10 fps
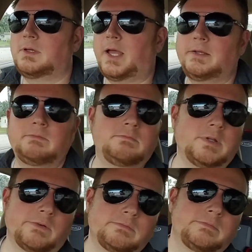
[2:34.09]
I
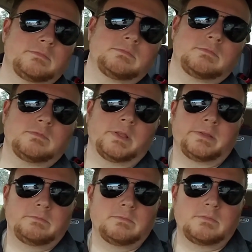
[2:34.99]
don't
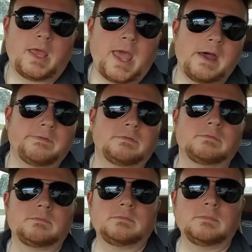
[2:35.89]
have
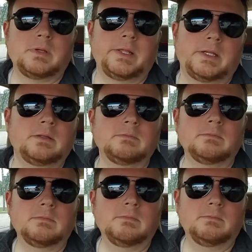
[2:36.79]
any
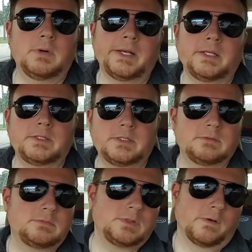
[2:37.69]
money to,
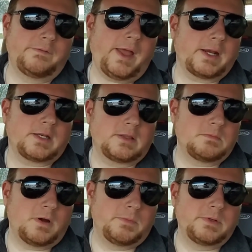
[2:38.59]
to affect at
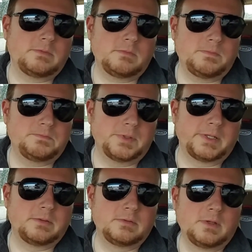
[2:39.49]
the moment, but
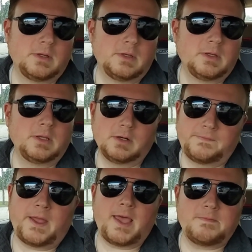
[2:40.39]
you know, if
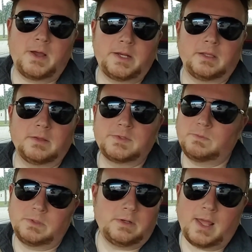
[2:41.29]
I had money, this
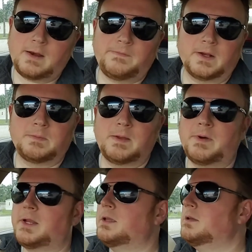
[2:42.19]
would not affect my
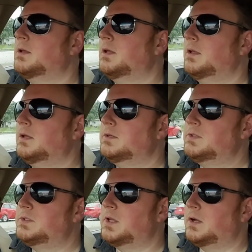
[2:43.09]
money.
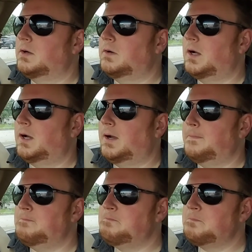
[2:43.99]
So
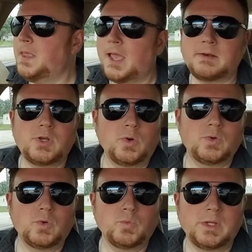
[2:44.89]
um, yeah, don't,
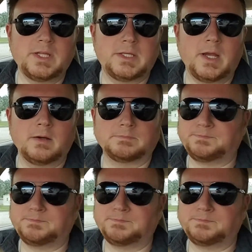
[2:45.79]
don't really care.